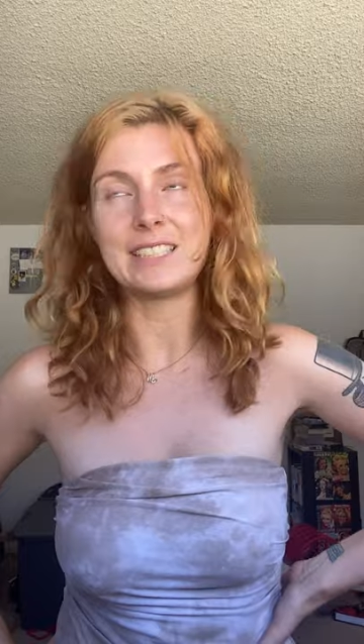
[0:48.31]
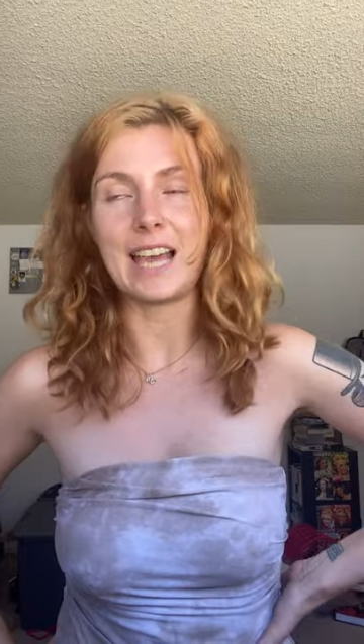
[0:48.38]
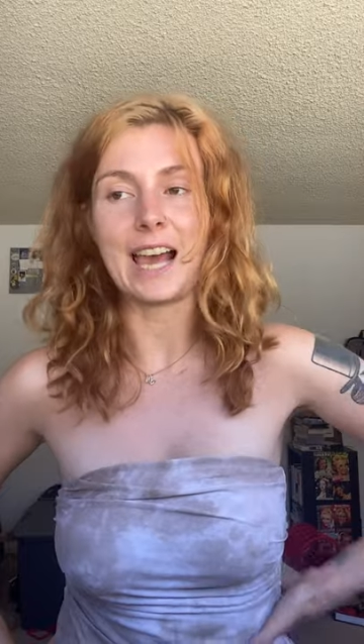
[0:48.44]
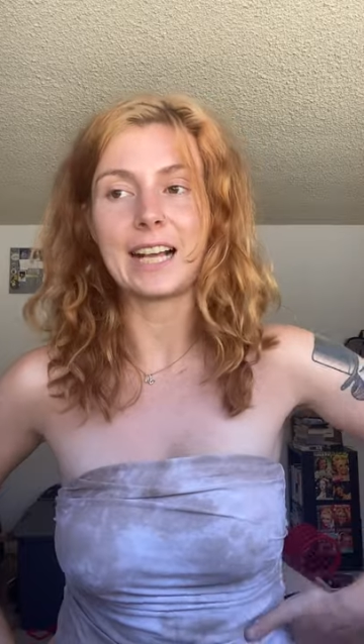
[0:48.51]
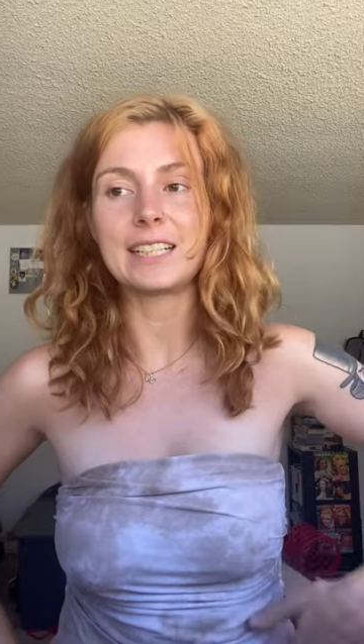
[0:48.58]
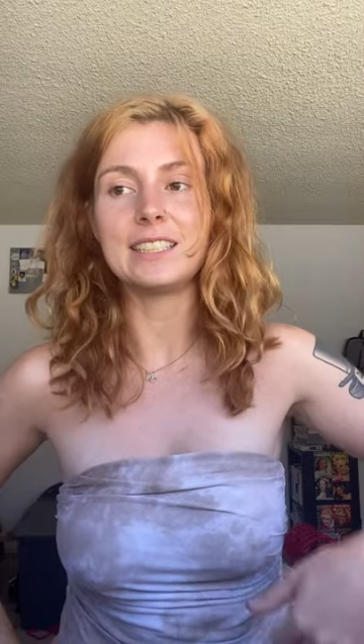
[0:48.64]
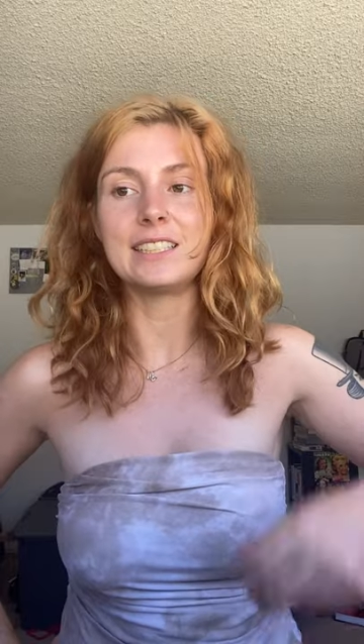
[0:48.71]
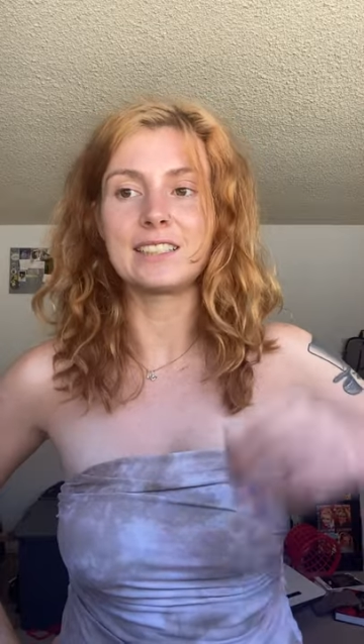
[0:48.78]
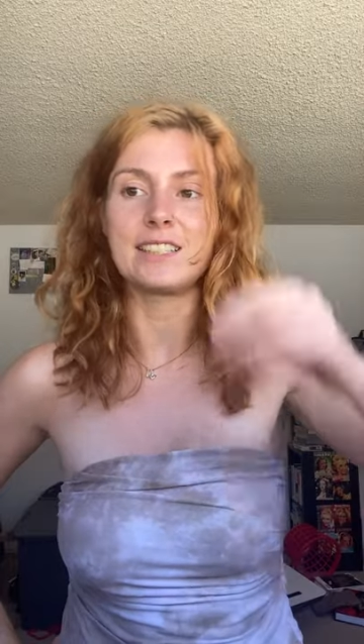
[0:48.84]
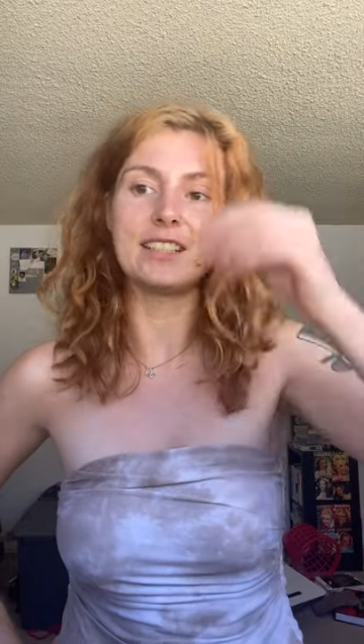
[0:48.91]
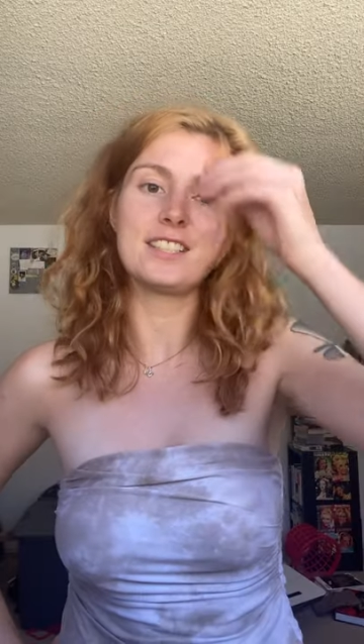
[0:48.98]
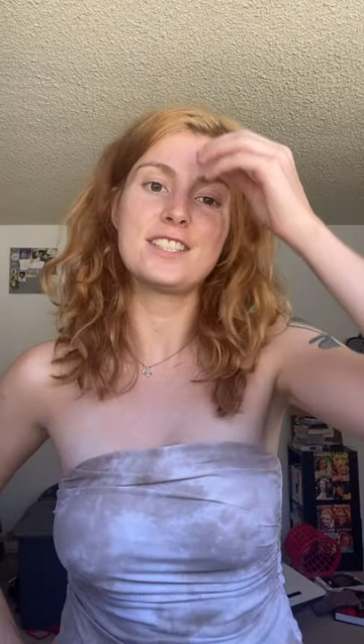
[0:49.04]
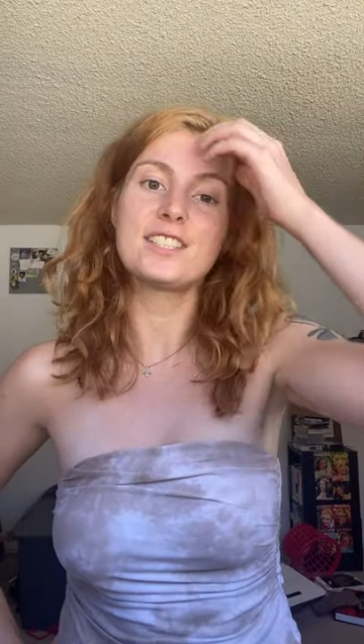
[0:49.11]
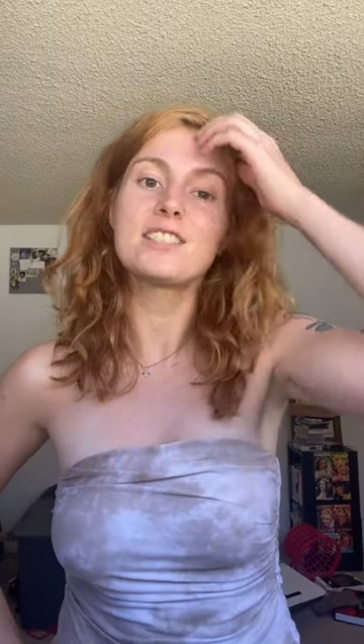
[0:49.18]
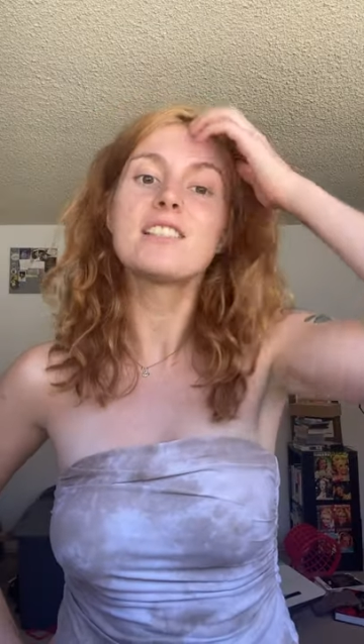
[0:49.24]
tackling
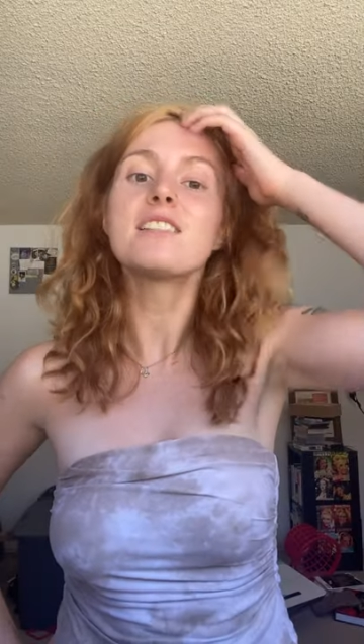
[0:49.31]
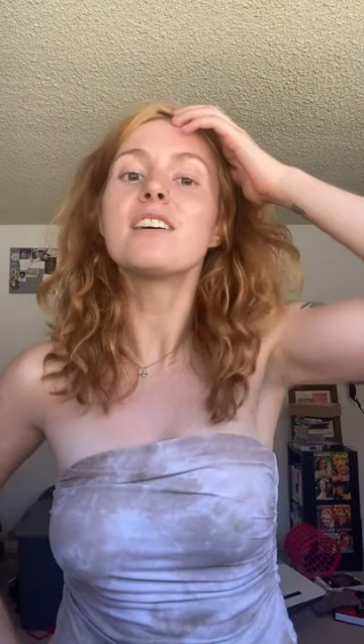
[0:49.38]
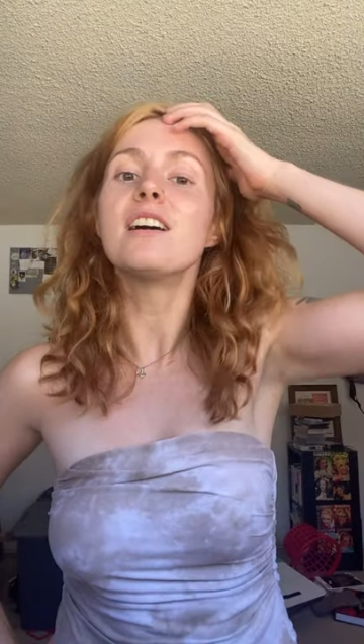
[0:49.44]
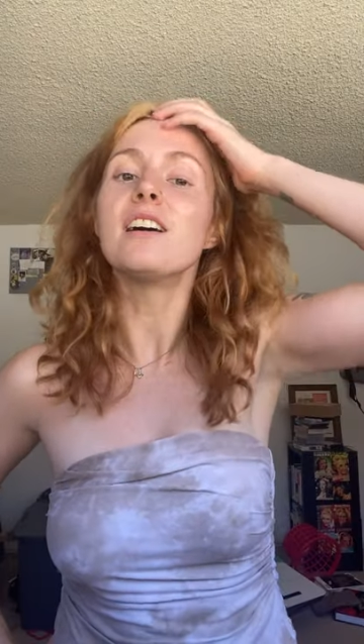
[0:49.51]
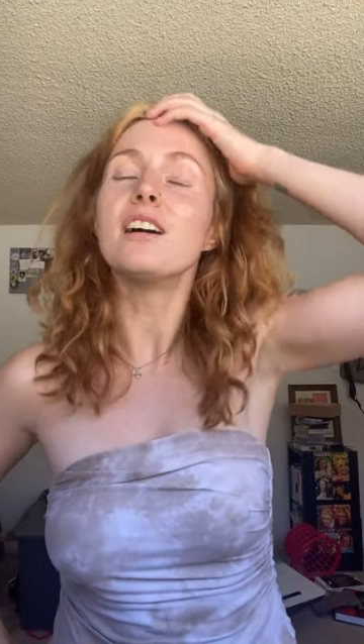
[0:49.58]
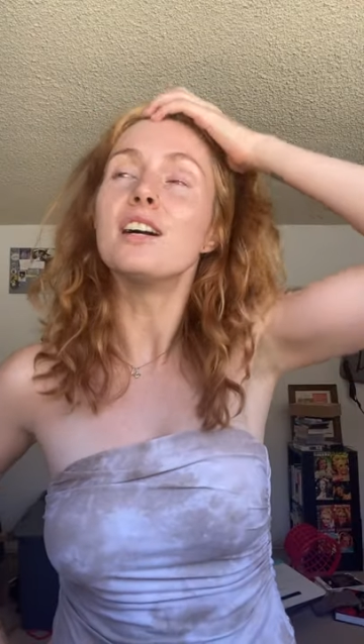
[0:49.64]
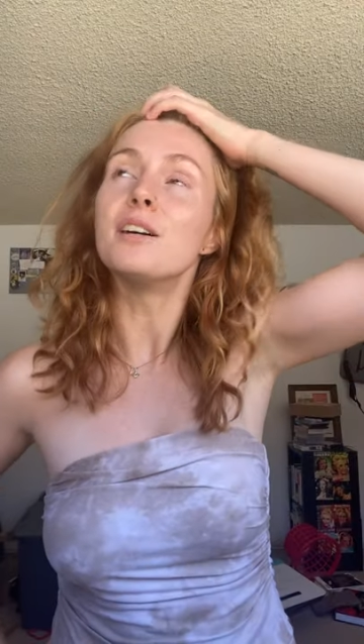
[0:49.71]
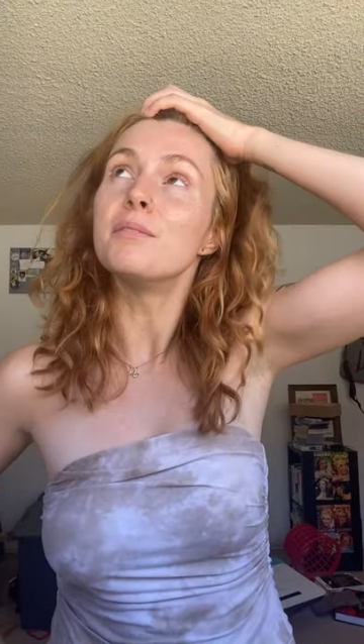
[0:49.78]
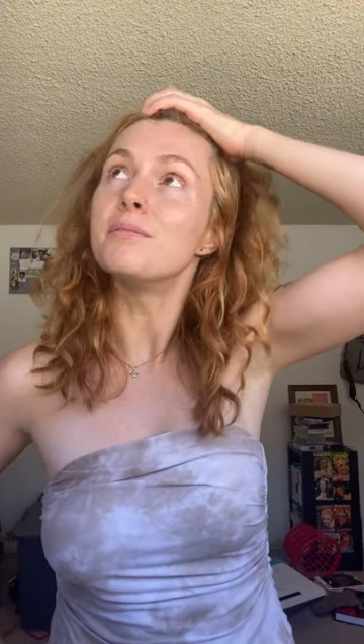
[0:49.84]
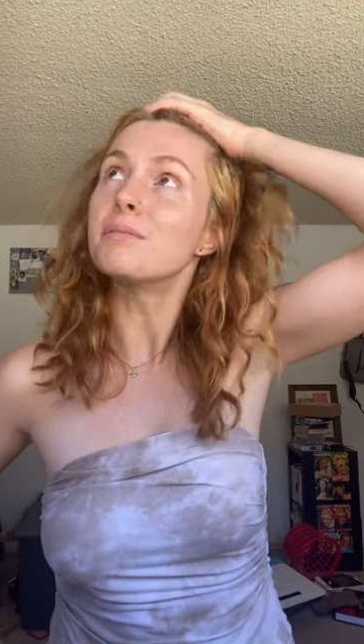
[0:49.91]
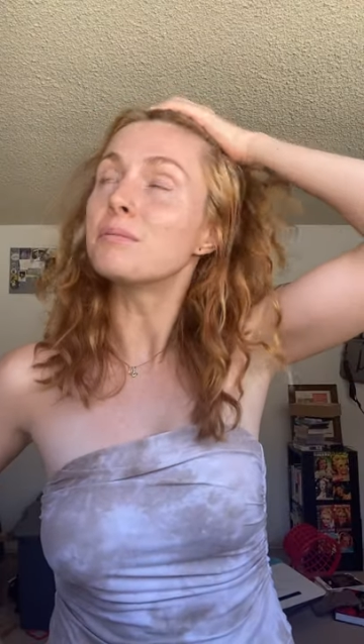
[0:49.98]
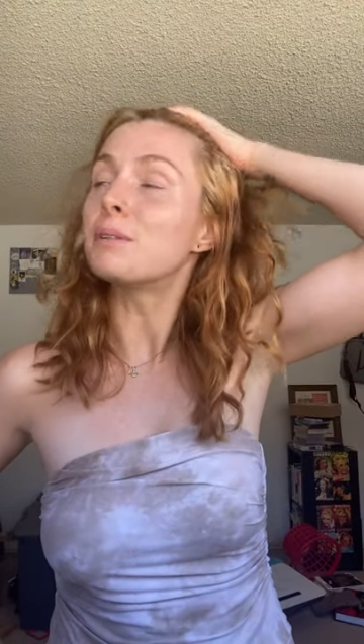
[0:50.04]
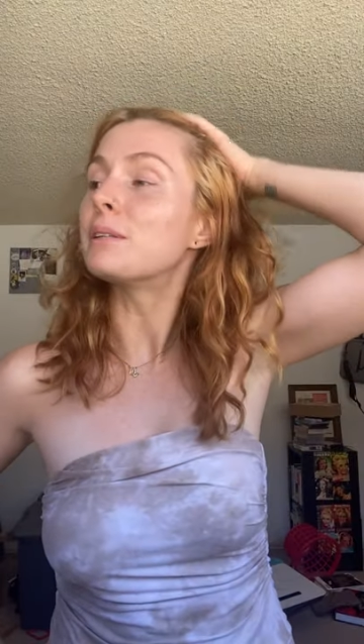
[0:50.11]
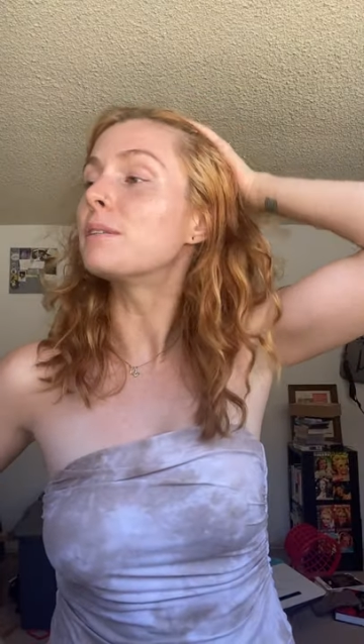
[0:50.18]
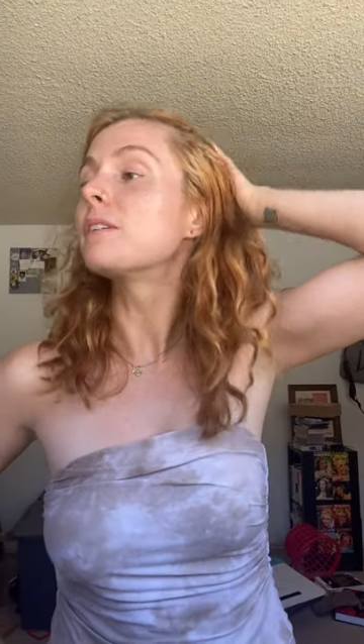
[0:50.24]
this,
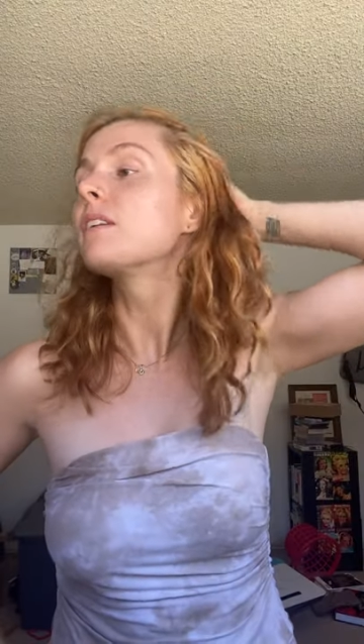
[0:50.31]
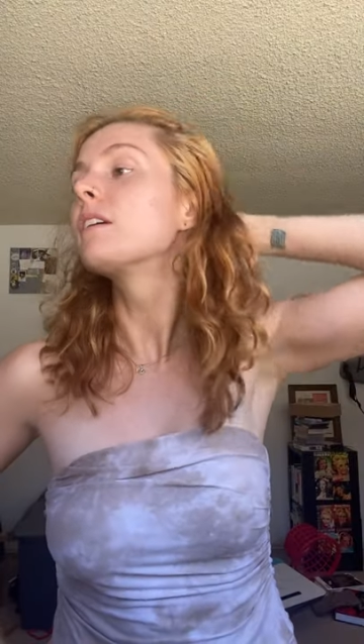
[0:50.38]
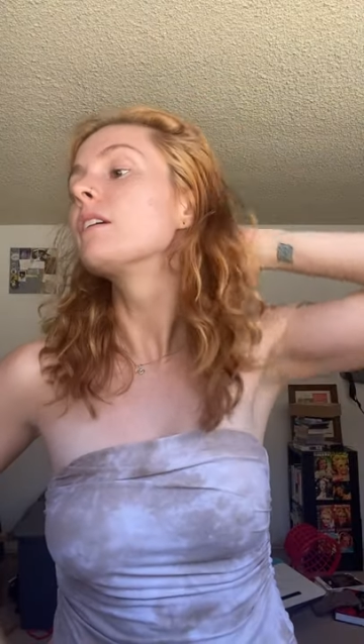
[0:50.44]
and,